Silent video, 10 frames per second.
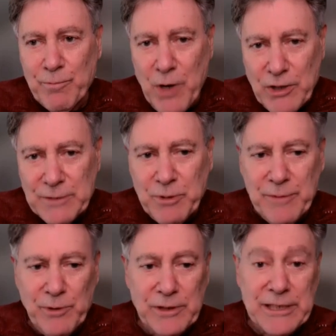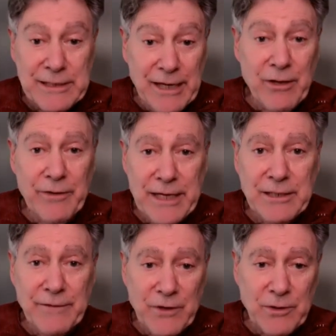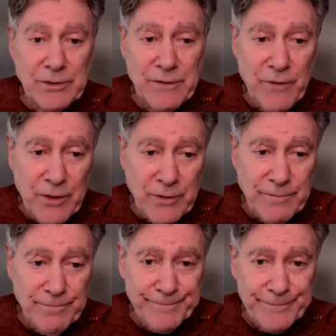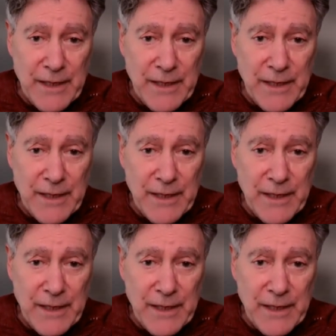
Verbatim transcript: for most people, it's not all that difficult to vote.